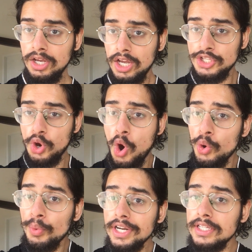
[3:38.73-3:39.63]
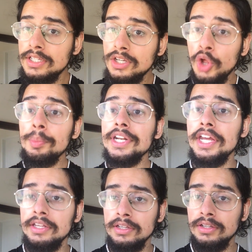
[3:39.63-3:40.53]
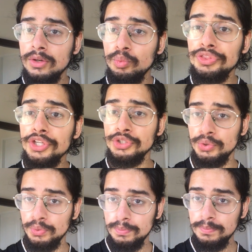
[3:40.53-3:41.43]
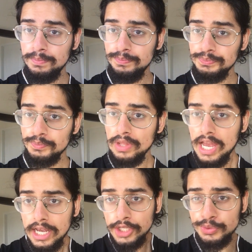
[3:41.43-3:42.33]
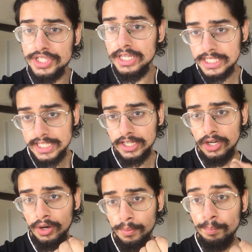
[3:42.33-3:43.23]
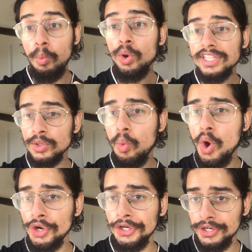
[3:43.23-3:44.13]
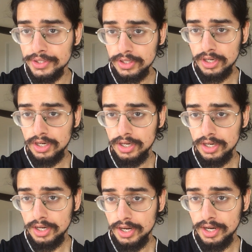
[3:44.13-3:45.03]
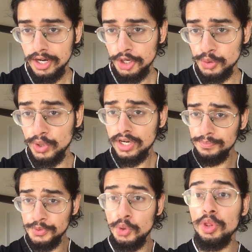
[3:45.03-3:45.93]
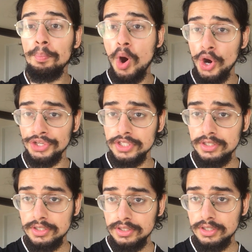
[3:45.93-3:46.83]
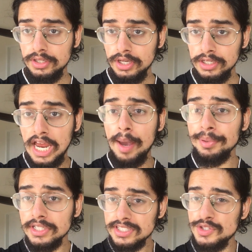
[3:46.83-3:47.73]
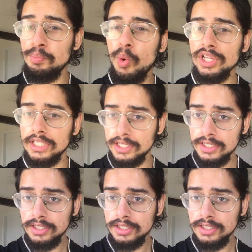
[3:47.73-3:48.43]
It's already culminating within you. You see, it's like a boiling water. Right? You're the pot. Happiness is boiling.